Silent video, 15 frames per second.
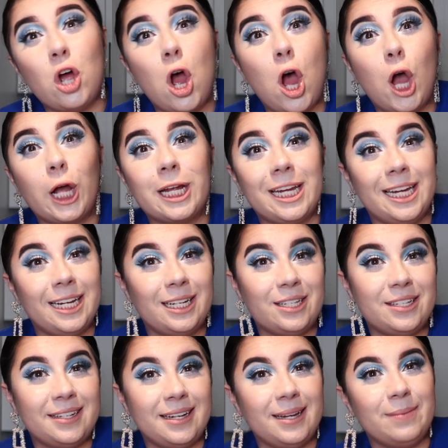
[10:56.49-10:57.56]
talking
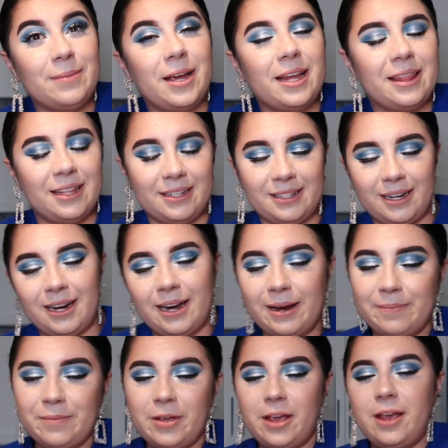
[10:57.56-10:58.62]
to him at the
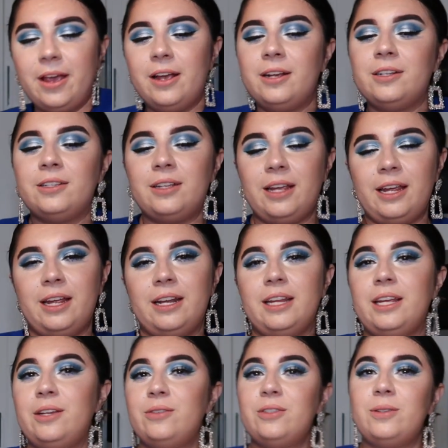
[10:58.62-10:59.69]
time, and
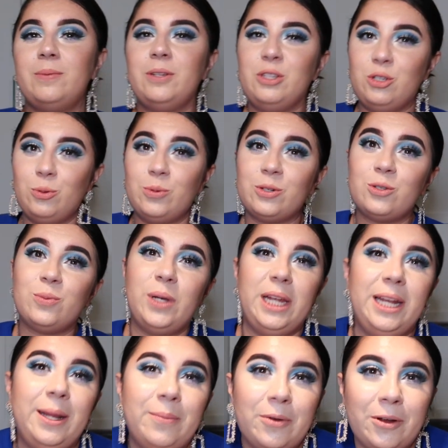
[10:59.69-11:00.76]
he used to be super
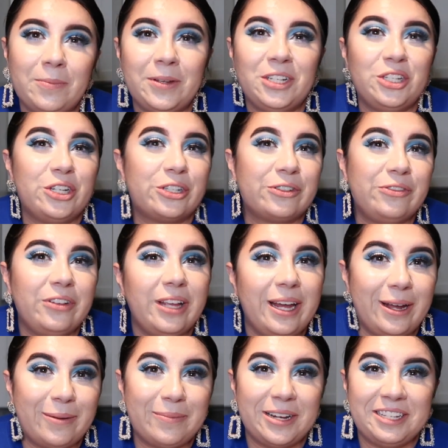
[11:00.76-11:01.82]
sweet. He brought me Chick-fil-A
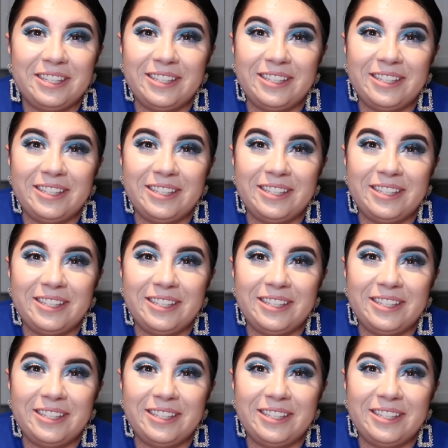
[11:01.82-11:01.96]
on my